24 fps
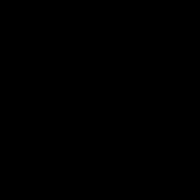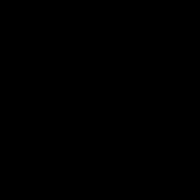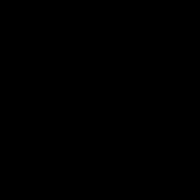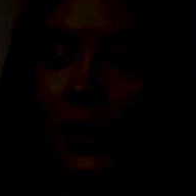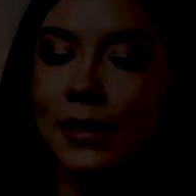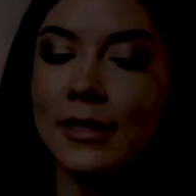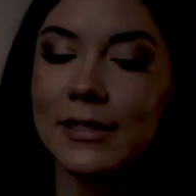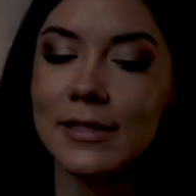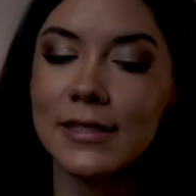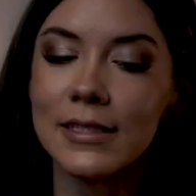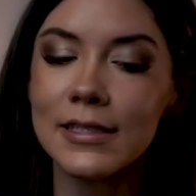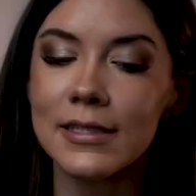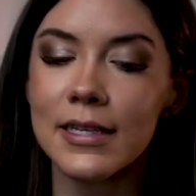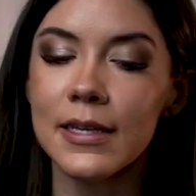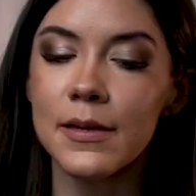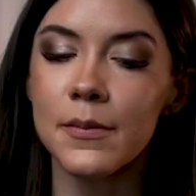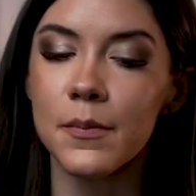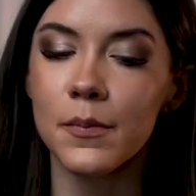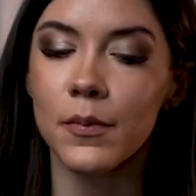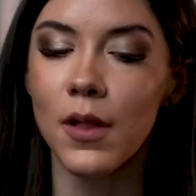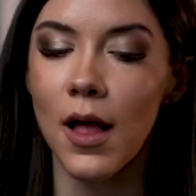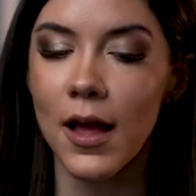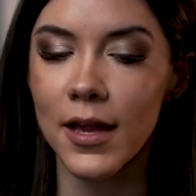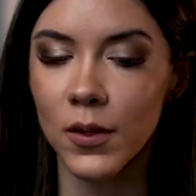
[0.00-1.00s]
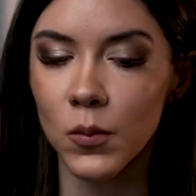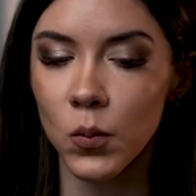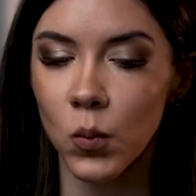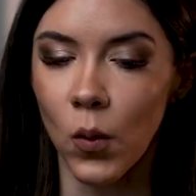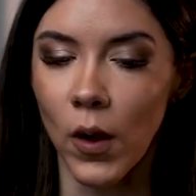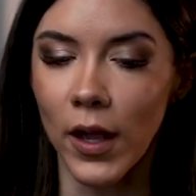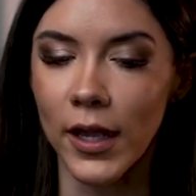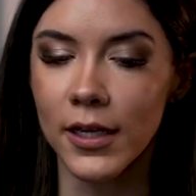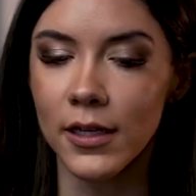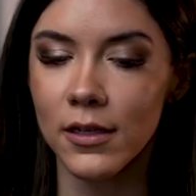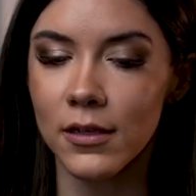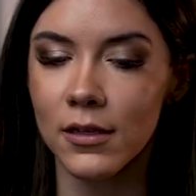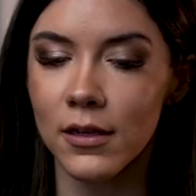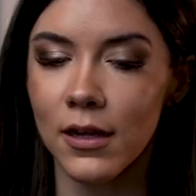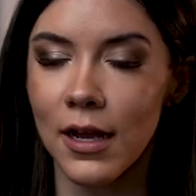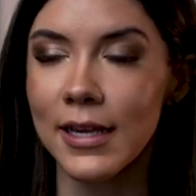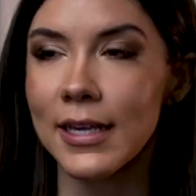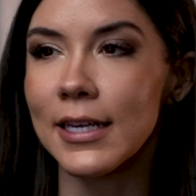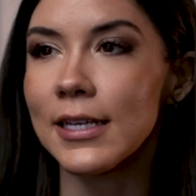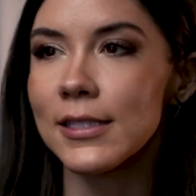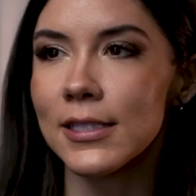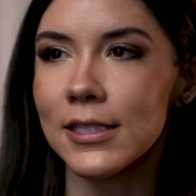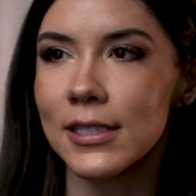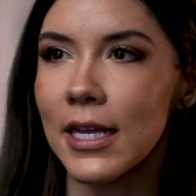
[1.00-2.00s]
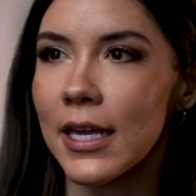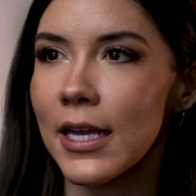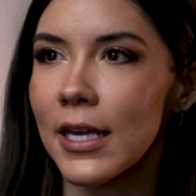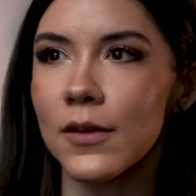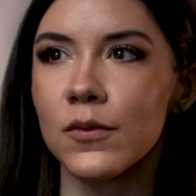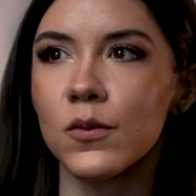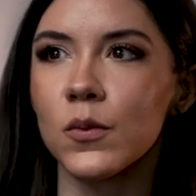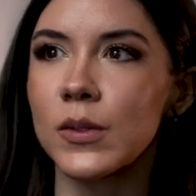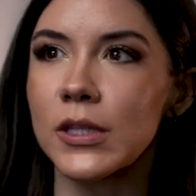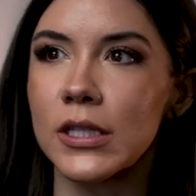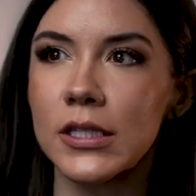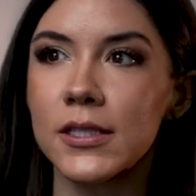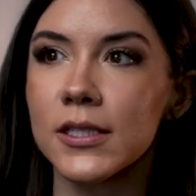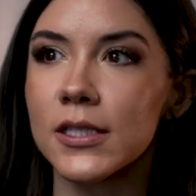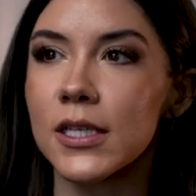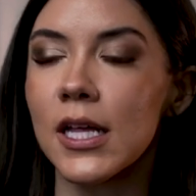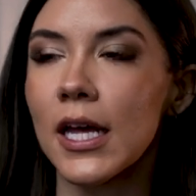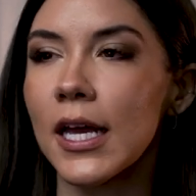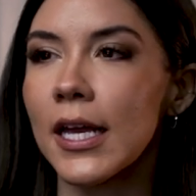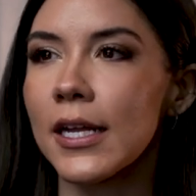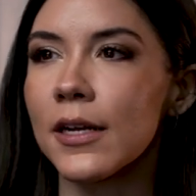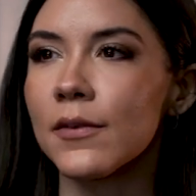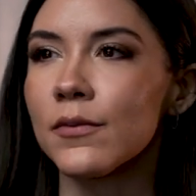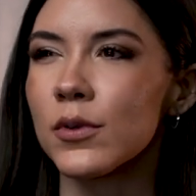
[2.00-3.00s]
And this isn't black and white. I can't say even with this client,